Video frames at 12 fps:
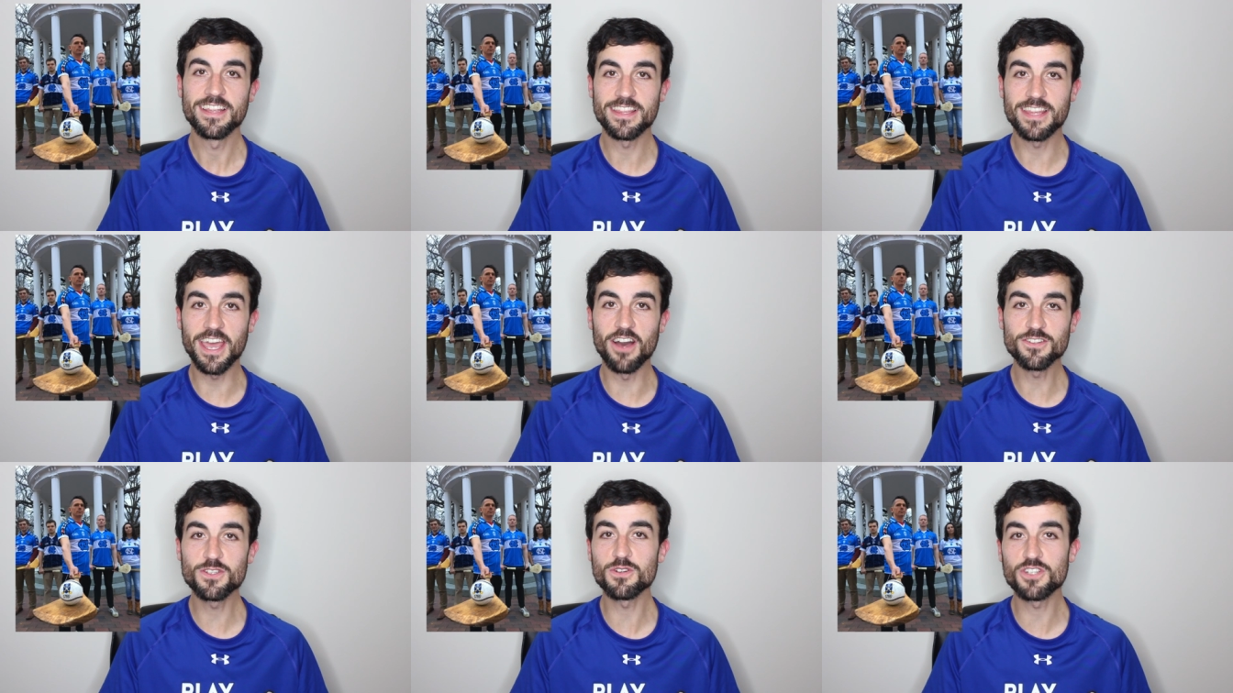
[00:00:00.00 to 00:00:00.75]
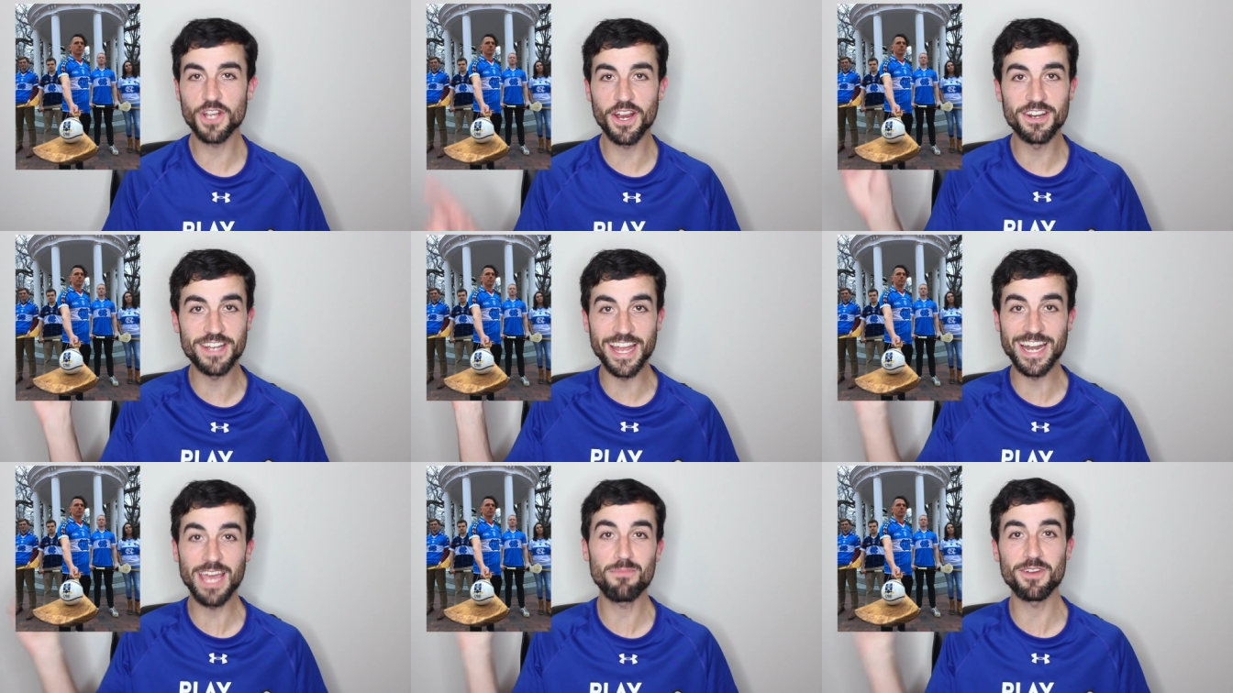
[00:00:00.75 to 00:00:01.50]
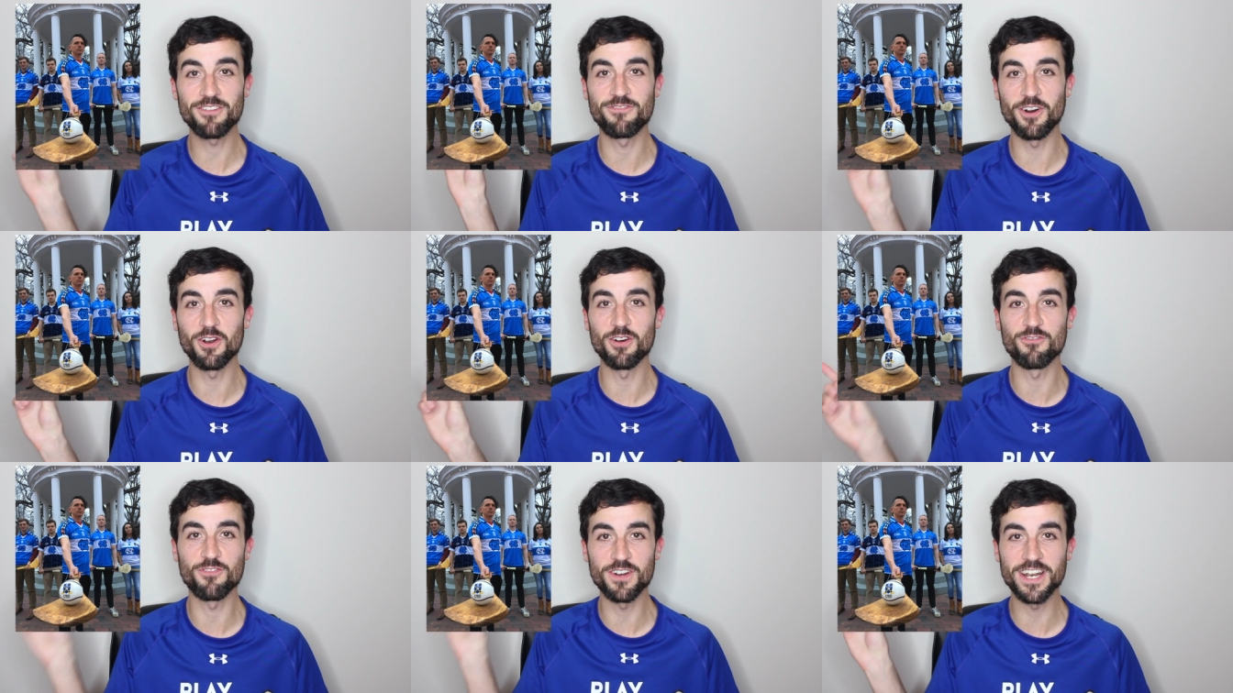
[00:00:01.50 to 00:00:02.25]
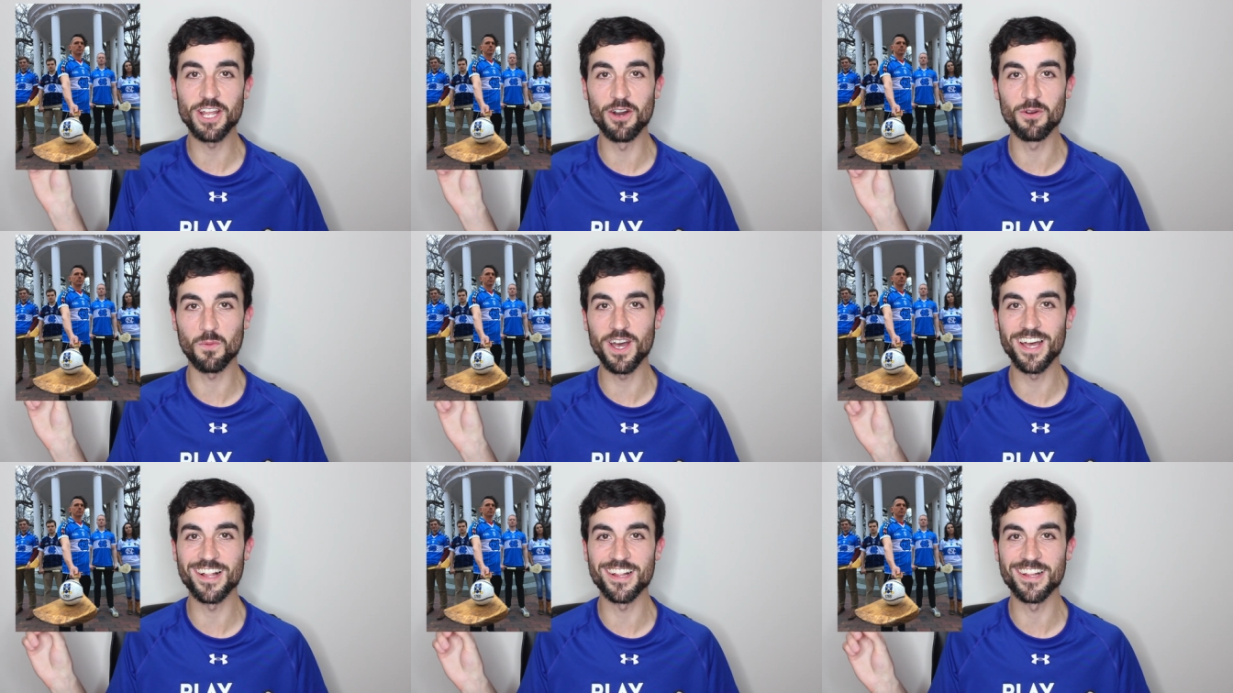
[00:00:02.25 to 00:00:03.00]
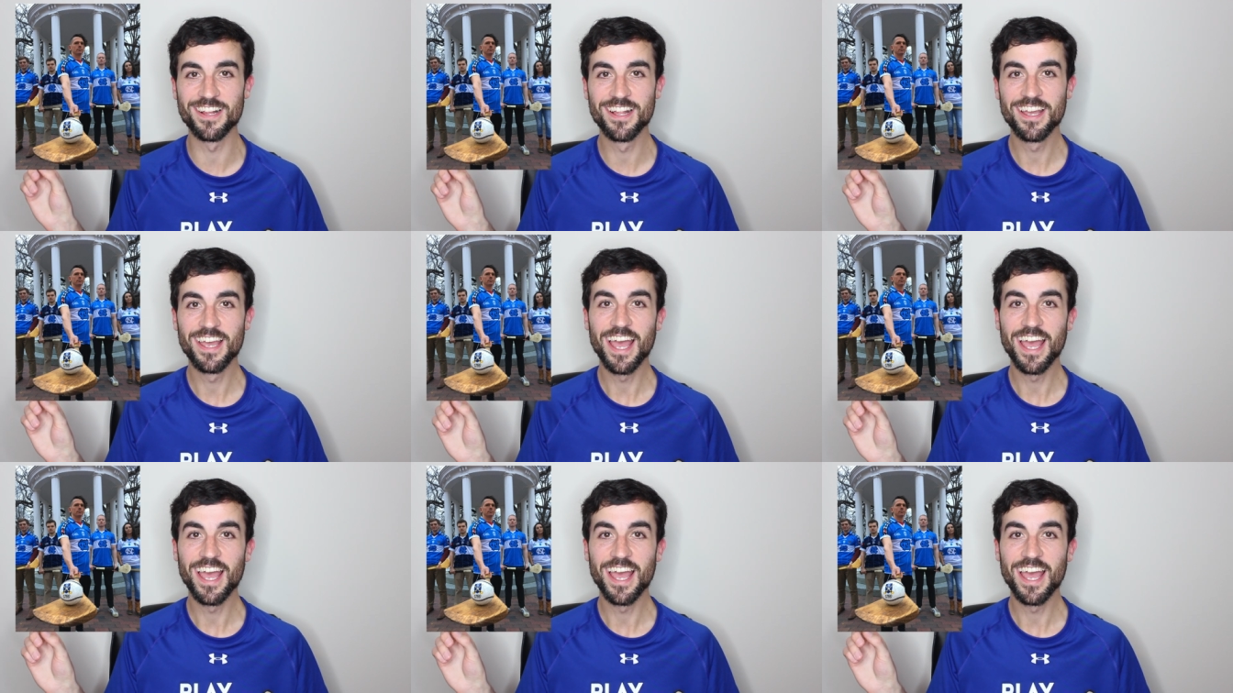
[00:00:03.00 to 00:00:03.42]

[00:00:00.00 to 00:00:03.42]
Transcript: they also shared an epic photo in front of the old well,